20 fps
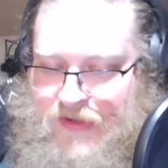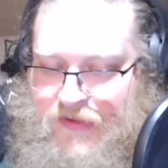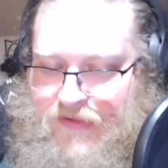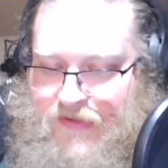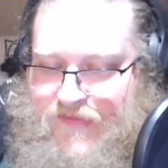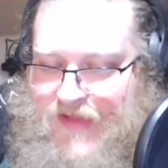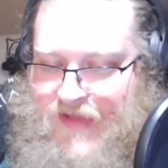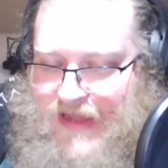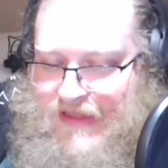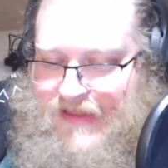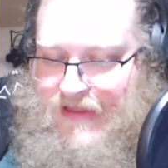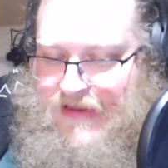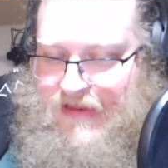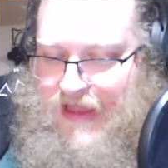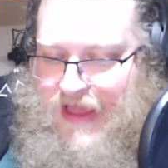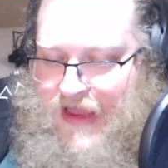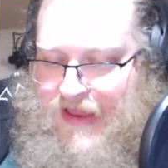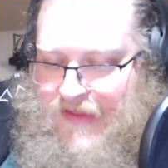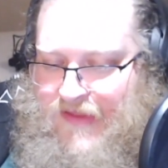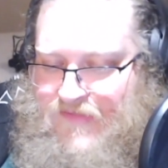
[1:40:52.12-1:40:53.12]
going to affect our
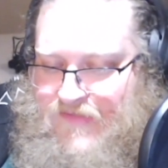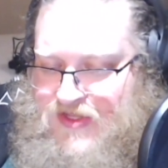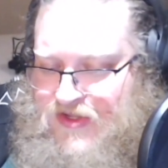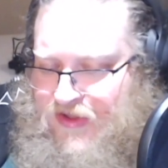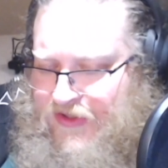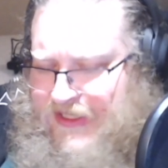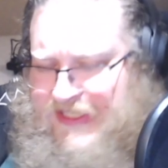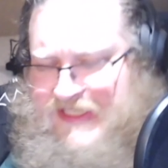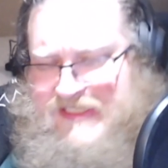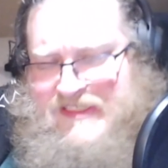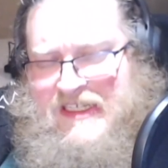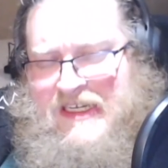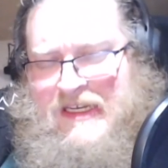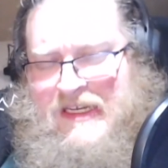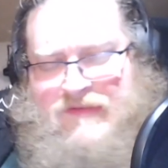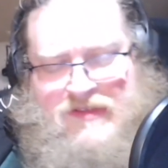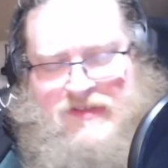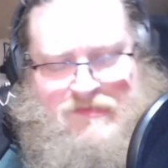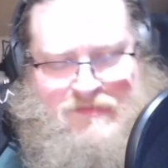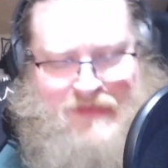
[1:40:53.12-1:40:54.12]
lives, not
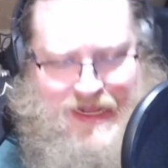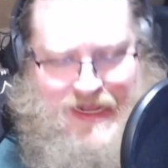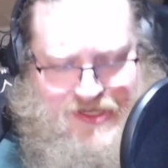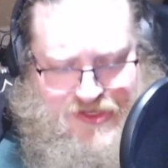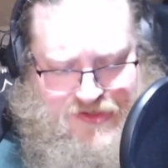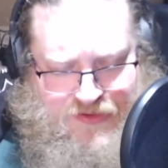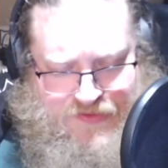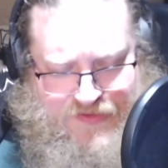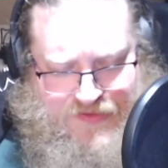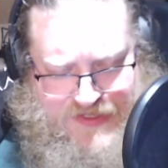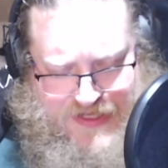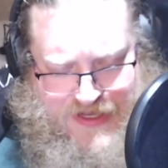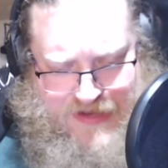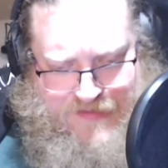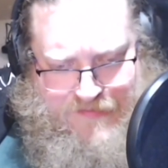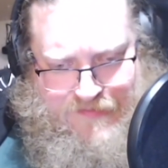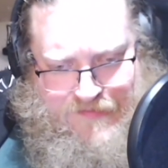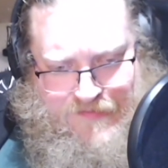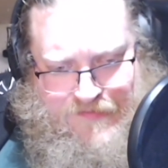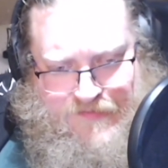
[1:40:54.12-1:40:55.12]
necessarily for the better all the
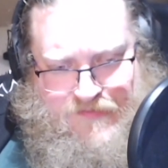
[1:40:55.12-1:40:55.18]
time.